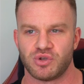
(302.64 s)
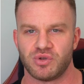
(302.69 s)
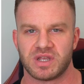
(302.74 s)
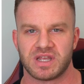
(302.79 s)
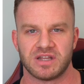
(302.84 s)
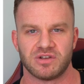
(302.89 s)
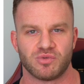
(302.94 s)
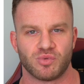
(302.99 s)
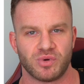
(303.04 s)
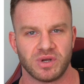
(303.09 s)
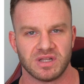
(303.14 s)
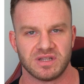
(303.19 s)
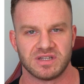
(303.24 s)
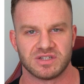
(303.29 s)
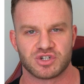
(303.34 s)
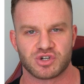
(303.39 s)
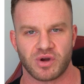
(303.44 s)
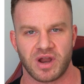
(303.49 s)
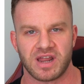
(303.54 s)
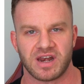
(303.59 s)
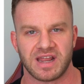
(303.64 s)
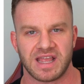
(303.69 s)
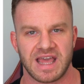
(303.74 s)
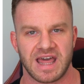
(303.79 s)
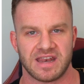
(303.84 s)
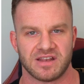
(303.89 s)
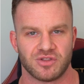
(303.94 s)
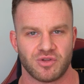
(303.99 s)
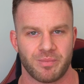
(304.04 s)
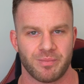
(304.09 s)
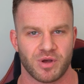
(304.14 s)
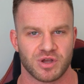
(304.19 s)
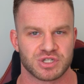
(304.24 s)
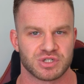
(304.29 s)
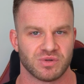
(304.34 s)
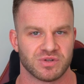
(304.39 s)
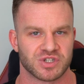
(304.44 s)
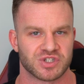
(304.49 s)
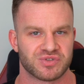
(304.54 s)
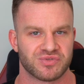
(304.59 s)
you can really try to get the
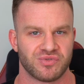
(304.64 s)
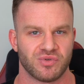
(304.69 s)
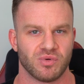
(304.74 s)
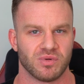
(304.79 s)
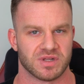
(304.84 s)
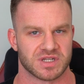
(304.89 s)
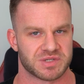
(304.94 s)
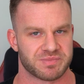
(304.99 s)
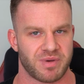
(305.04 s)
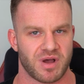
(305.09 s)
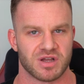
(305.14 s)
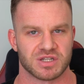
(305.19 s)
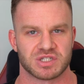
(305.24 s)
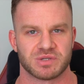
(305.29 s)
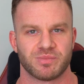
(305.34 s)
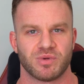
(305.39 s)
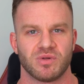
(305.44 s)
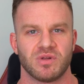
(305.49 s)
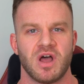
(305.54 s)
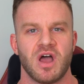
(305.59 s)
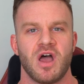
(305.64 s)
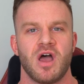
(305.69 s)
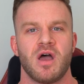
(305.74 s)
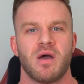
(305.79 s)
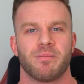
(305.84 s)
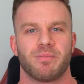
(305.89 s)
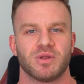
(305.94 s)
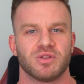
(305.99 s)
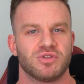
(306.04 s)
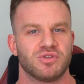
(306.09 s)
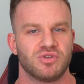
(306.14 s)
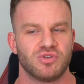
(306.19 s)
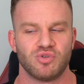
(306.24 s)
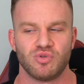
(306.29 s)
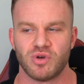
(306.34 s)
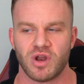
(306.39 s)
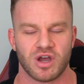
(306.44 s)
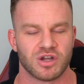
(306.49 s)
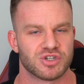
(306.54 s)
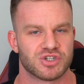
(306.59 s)
muscle as full as possible, but do
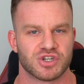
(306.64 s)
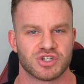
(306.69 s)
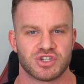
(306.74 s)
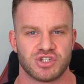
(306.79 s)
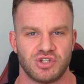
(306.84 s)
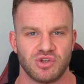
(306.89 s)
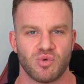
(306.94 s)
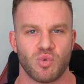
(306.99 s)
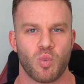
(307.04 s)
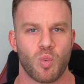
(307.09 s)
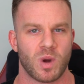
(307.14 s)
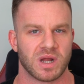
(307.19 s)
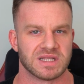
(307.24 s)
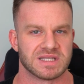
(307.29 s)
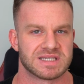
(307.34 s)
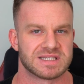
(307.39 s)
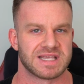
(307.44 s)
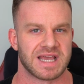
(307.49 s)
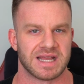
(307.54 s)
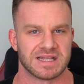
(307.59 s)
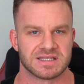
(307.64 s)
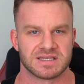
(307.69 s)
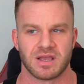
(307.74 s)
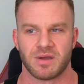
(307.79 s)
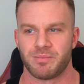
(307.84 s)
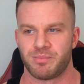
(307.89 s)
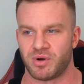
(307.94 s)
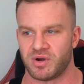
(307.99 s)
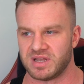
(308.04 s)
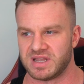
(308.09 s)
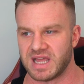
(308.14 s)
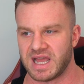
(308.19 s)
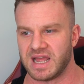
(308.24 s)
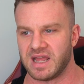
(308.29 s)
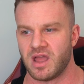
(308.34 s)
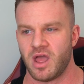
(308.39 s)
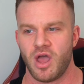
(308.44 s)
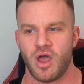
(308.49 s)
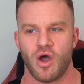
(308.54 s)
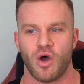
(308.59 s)
not just do one set per
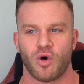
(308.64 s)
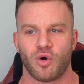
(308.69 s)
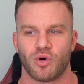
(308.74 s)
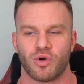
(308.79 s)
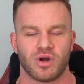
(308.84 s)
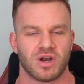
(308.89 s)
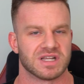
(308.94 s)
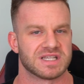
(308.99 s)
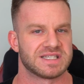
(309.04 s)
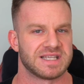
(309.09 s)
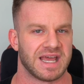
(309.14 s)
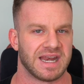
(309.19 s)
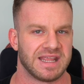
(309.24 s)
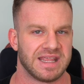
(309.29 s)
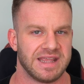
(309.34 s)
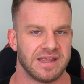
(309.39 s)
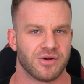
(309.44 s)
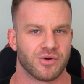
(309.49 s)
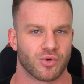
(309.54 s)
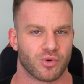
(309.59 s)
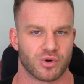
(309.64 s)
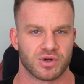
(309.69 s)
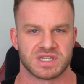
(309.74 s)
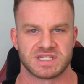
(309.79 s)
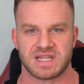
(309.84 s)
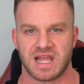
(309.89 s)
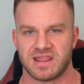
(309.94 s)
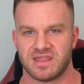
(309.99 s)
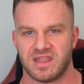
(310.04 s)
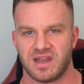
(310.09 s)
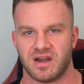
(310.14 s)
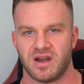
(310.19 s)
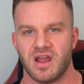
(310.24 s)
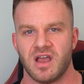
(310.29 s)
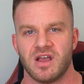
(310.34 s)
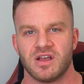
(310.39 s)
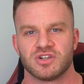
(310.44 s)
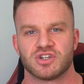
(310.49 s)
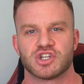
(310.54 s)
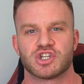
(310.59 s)
day or a set here or a set there.
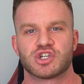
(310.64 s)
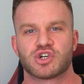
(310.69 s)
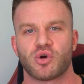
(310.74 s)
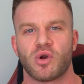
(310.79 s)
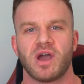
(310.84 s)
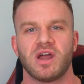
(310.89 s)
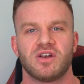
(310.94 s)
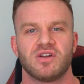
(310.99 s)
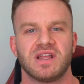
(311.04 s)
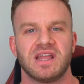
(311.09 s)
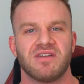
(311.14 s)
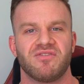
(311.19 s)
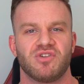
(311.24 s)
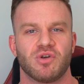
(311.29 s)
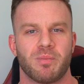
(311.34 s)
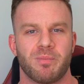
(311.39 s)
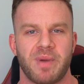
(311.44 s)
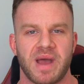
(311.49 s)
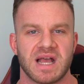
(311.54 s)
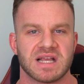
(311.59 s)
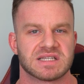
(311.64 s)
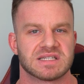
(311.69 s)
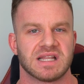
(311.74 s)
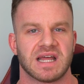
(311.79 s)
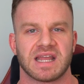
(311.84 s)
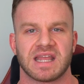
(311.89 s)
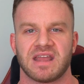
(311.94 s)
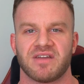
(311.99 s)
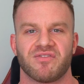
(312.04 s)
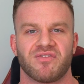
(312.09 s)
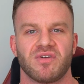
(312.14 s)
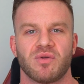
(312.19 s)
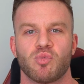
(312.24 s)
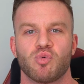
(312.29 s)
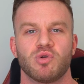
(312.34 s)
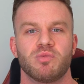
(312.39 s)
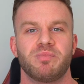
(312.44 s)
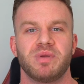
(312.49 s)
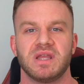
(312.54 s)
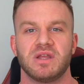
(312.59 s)
Just try to give your best, like if it
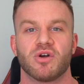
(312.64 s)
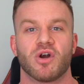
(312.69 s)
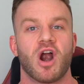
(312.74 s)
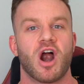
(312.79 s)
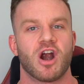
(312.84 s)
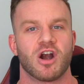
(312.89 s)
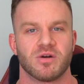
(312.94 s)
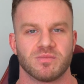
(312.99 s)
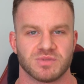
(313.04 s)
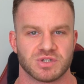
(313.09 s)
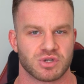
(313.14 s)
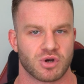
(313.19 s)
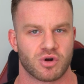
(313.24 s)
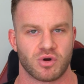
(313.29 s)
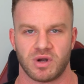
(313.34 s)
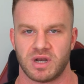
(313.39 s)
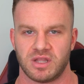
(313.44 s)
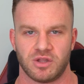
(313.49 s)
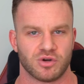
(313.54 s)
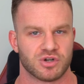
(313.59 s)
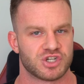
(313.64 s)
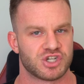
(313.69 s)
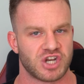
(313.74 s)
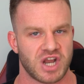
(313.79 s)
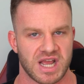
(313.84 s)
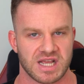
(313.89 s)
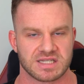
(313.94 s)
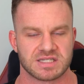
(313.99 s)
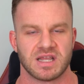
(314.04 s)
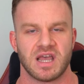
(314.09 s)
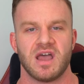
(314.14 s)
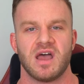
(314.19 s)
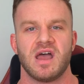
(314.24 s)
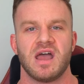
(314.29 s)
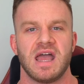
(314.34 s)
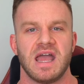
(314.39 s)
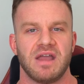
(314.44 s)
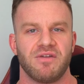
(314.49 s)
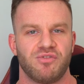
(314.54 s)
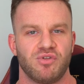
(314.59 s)
would be your arms or your chest.
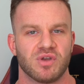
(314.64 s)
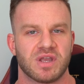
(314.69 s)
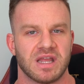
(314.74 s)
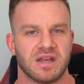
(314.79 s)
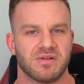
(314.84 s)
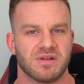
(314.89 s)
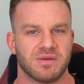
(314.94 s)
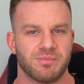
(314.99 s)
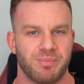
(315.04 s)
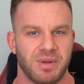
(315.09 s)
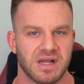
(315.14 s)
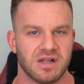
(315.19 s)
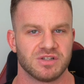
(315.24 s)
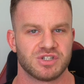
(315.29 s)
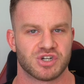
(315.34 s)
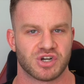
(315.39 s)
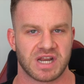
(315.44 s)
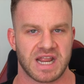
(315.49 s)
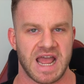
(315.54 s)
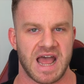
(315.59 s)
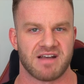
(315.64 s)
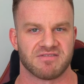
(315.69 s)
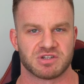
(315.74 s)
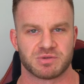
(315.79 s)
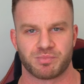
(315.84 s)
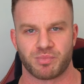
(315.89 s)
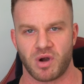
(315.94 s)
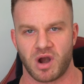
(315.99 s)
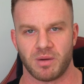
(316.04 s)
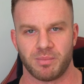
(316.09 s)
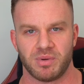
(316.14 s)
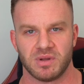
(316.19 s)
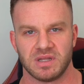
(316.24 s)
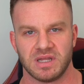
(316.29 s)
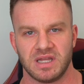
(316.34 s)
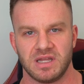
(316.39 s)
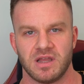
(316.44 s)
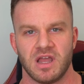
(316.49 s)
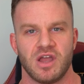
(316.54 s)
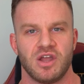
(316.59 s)
If you can build your calves
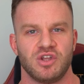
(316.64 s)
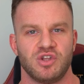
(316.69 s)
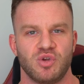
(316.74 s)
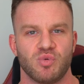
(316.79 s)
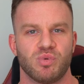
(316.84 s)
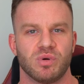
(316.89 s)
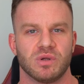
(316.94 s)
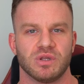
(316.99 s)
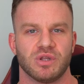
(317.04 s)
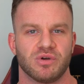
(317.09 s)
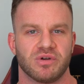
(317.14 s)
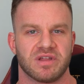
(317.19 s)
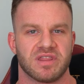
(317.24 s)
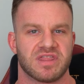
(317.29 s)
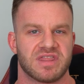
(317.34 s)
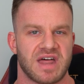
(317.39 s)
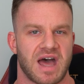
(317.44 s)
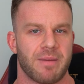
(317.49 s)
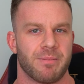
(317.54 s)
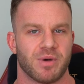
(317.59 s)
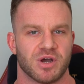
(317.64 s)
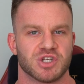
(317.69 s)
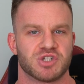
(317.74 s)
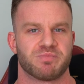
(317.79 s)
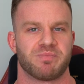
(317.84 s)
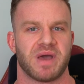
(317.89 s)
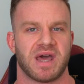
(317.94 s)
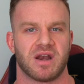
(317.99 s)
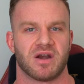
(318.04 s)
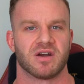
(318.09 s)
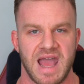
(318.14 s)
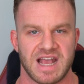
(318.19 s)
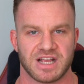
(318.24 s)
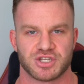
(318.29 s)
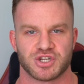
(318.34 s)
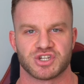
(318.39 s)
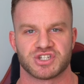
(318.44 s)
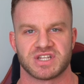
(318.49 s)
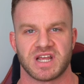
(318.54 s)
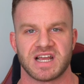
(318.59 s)
properly, you will look that much better.
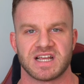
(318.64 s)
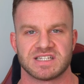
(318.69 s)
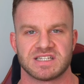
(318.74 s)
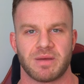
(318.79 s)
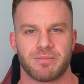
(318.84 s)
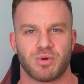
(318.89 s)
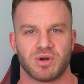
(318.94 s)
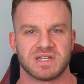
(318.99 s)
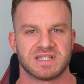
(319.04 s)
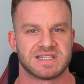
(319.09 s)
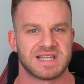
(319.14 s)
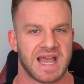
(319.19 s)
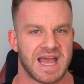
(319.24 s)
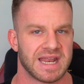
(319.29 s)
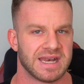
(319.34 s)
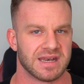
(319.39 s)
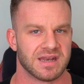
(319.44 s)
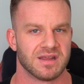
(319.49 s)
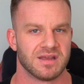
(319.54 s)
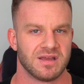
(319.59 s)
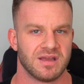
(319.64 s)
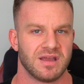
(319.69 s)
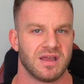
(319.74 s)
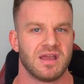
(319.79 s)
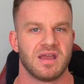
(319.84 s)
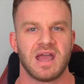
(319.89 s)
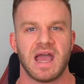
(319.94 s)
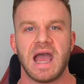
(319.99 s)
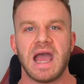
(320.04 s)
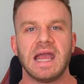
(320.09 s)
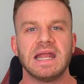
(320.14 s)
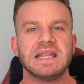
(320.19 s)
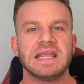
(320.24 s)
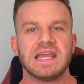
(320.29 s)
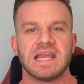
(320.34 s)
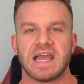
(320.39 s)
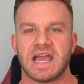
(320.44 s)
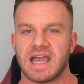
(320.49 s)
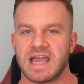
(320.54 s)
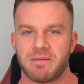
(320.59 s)
Exercise number 10, any
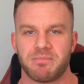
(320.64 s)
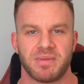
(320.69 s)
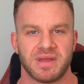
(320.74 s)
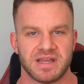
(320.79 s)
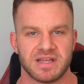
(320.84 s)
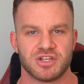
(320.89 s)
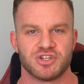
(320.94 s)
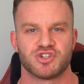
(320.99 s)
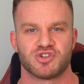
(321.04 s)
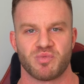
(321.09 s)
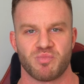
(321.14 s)
hip hinge